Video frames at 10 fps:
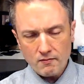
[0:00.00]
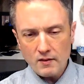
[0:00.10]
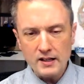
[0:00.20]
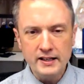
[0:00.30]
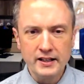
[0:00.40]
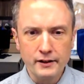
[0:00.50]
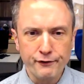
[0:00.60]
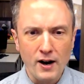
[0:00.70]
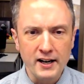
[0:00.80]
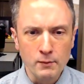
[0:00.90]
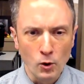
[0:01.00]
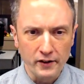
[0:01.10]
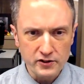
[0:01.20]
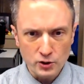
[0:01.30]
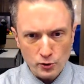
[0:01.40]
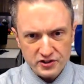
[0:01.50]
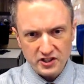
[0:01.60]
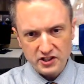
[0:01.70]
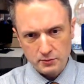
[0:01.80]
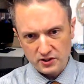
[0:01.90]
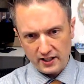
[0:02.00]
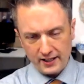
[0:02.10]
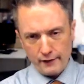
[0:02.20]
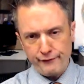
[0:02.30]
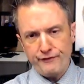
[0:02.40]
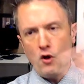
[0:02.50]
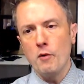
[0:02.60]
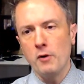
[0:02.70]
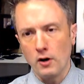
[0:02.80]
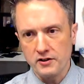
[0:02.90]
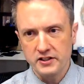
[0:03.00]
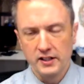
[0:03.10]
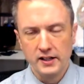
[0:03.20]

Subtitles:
and into Friday morning, this whole system is going to kind of fall apart